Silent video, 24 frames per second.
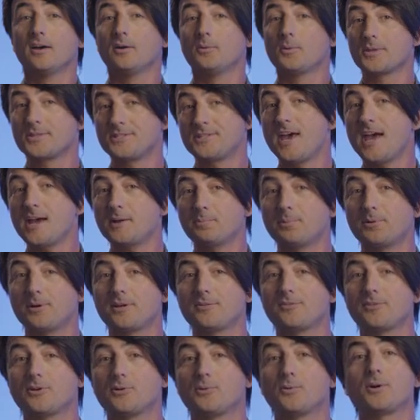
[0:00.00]
With Tech
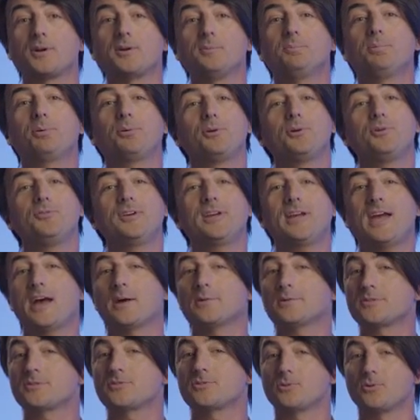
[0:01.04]
Preview, we're improving
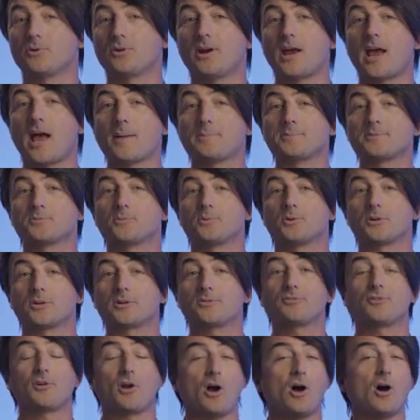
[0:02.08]
how store apps work
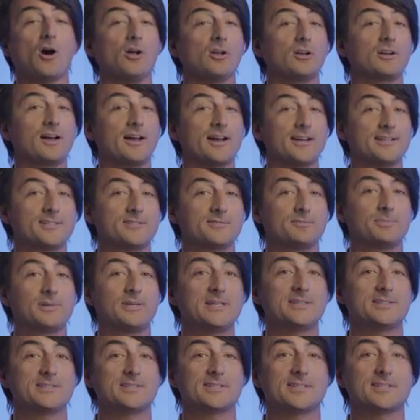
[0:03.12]
for all kinds of
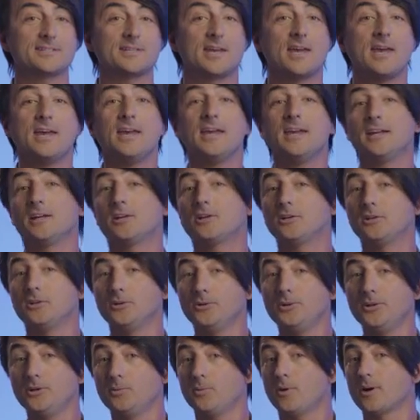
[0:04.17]
PCs,
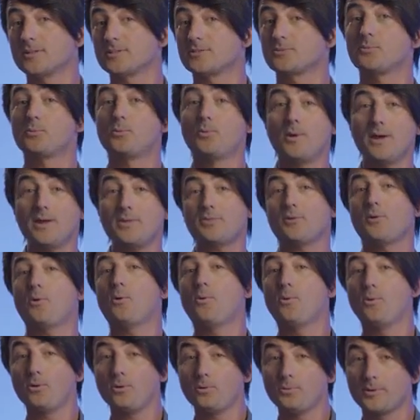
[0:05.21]
including ones with
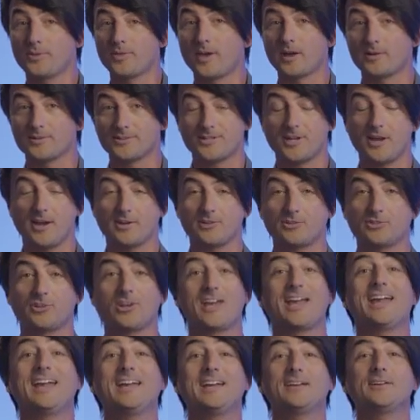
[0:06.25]
or without touch,
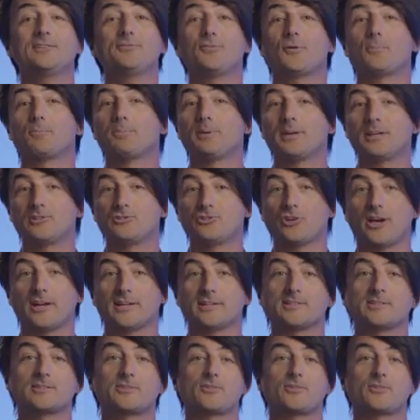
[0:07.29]
and for big giant